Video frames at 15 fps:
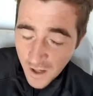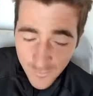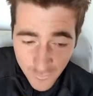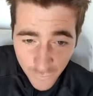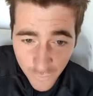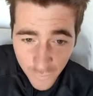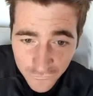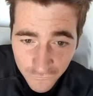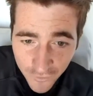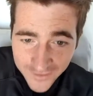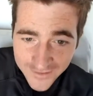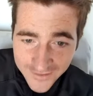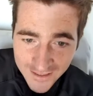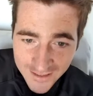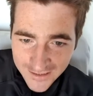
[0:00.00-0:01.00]
I remember we was
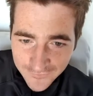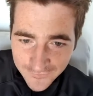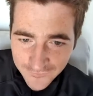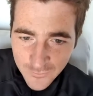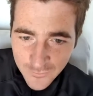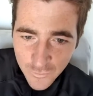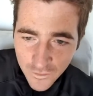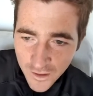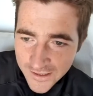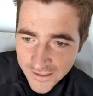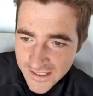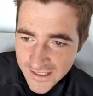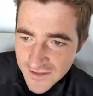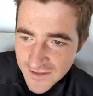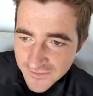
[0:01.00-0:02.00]
reading that leaflet. We were like,
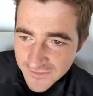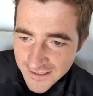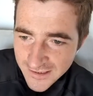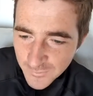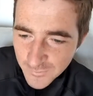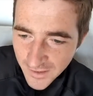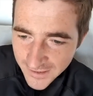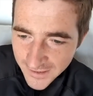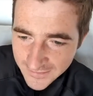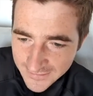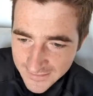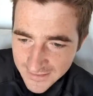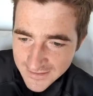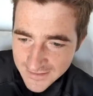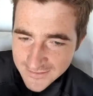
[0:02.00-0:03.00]
this place
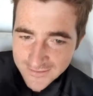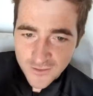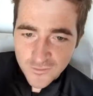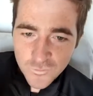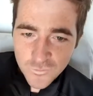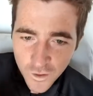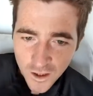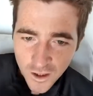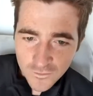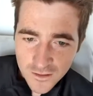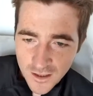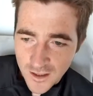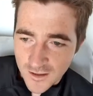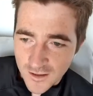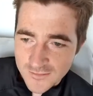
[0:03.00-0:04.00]
sounds world
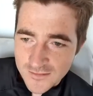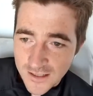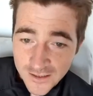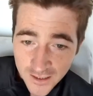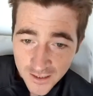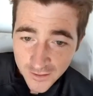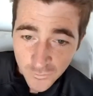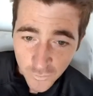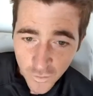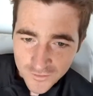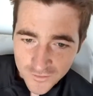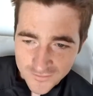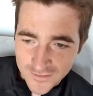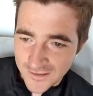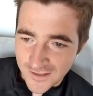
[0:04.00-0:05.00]
class, and it
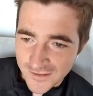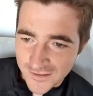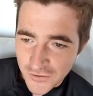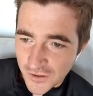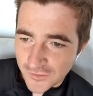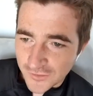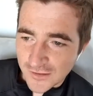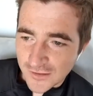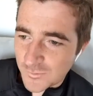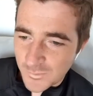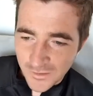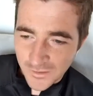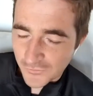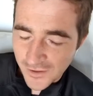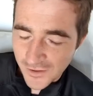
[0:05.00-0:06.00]
was, and it turned out to
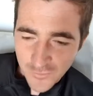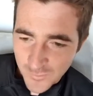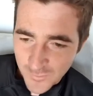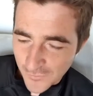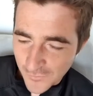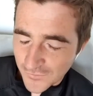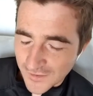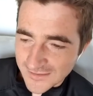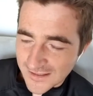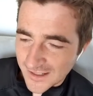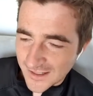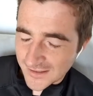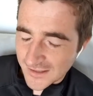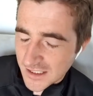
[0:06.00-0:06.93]
be great for both of us. And